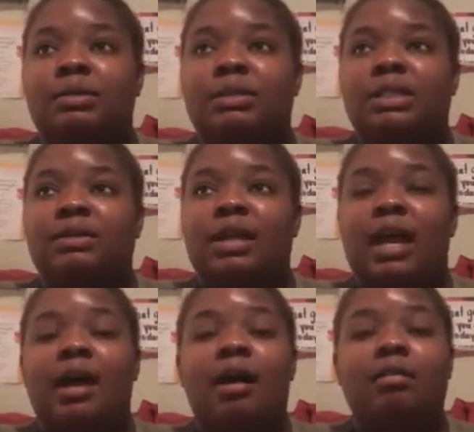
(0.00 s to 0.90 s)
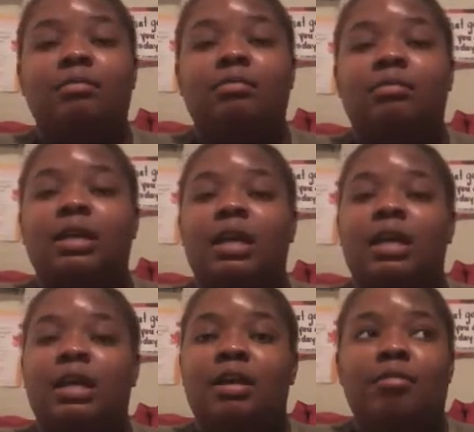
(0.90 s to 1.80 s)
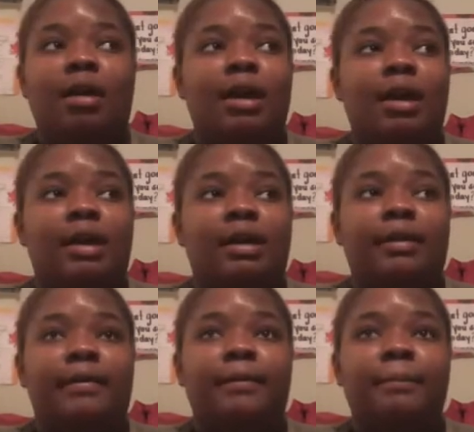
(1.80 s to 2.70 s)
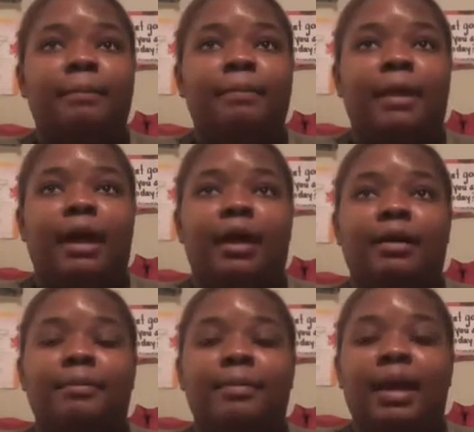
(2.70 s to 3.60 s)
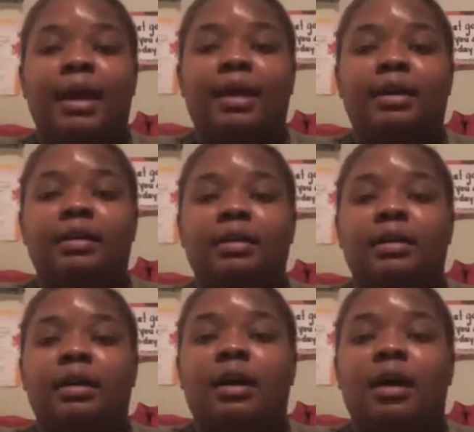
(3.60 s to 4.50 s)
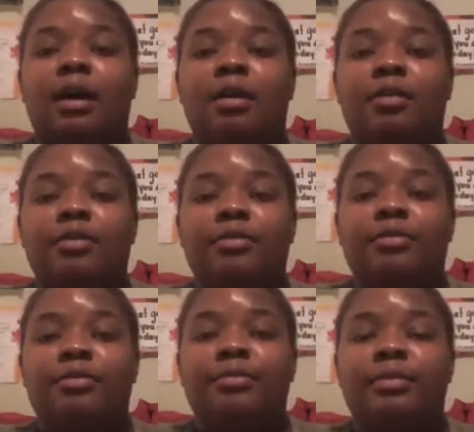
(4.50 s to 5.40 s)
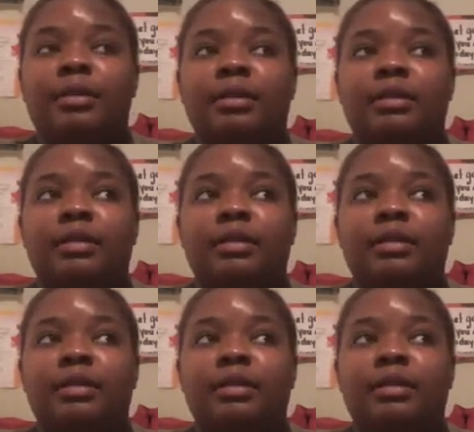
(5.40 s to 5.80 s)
So now, here I am. I'm back home.